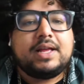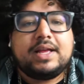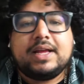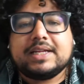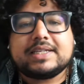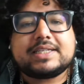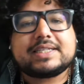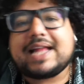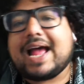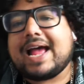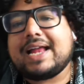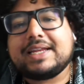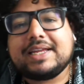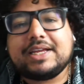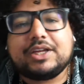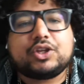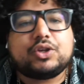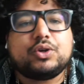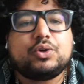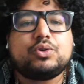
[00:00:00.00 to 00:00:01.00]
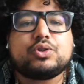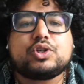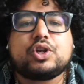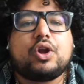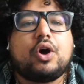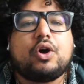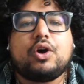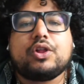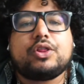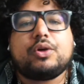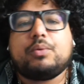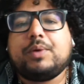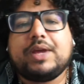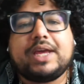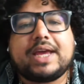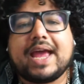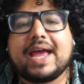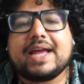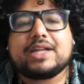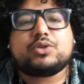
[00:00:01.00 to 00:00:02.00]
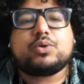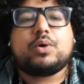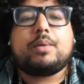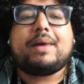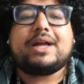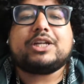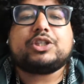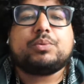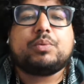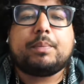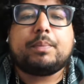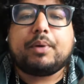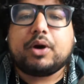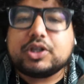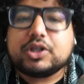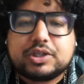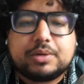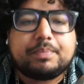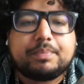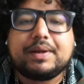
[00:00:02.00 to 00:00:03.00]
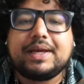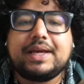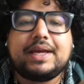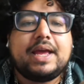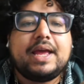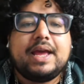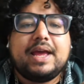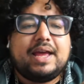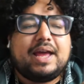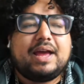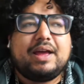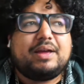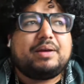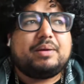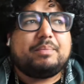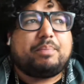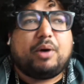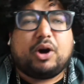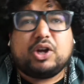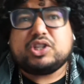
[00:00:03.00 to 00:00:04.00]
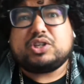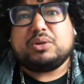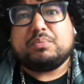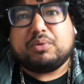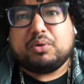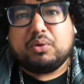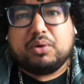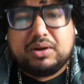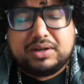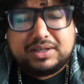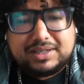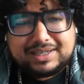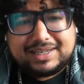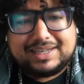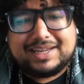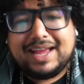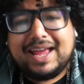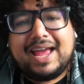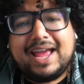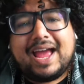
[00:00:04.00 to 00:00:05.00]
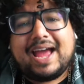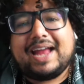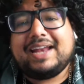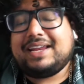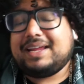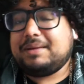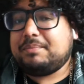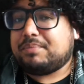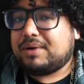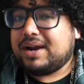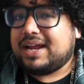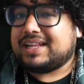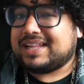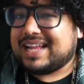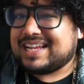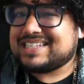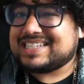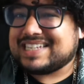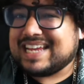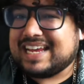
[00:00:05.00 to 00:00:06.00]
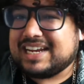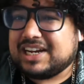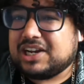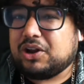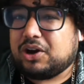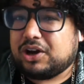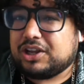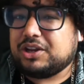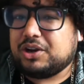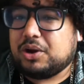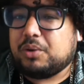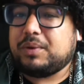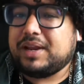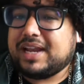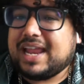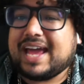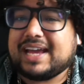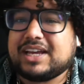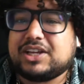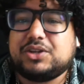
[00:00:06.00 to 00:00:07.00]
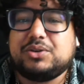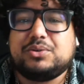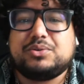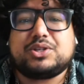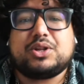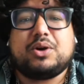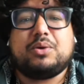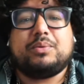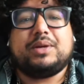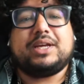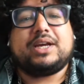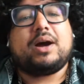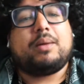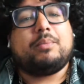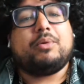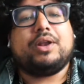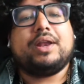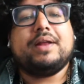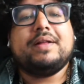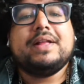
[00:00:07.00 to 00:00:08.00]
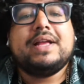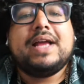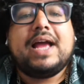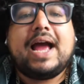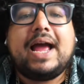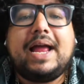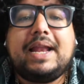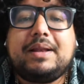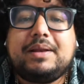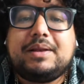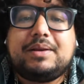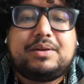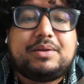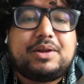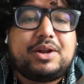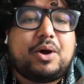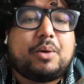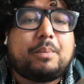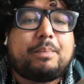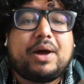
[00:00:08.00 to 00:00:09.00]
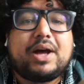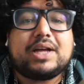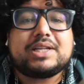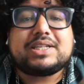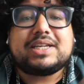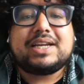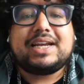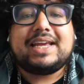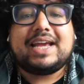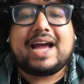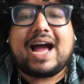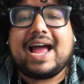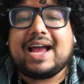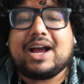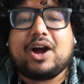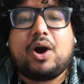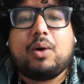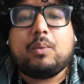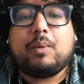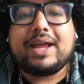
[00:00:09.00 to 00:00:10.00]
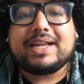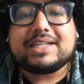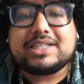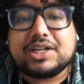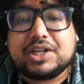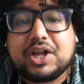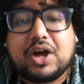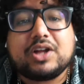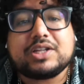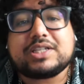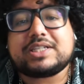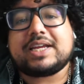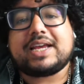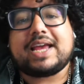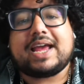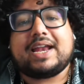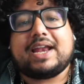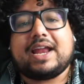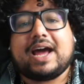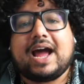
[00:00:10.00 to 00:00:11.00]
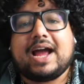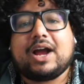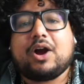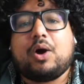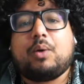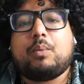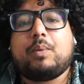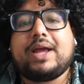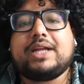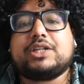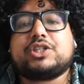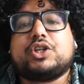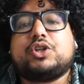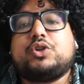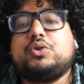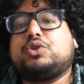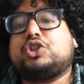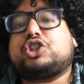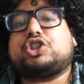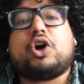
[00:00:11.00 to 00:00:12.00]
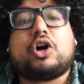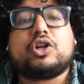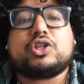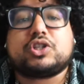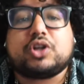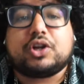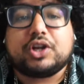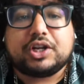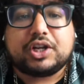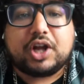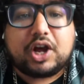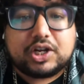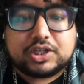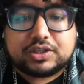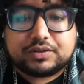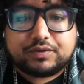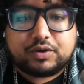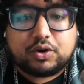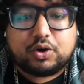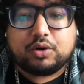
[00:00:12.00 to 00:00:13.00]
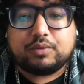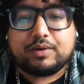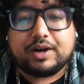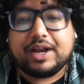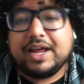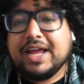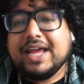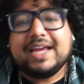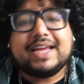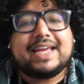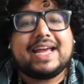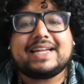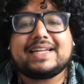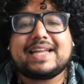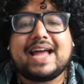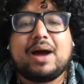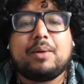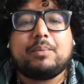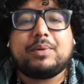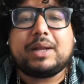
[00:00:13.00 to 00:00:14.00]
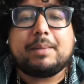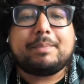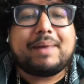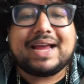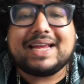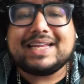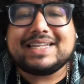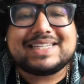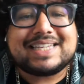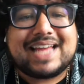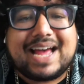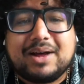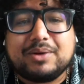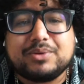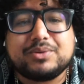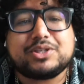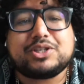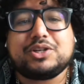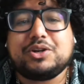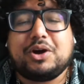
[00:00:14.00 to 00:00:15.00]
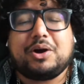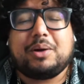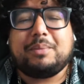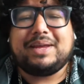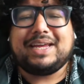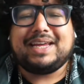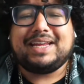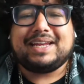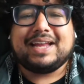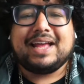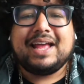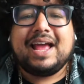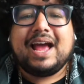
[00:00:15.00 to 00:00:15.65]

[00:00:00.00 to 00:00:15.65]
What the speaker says: Standing queues longer than we cared to imagine were possibly possible. And in Britain, that's saying a lot. You know, we like queues, don't we? Come on. And, you know, personally, I can't wait to dance again. I can't wait to do shots on the dance floor and get down with the banging sounds. You know what I mean?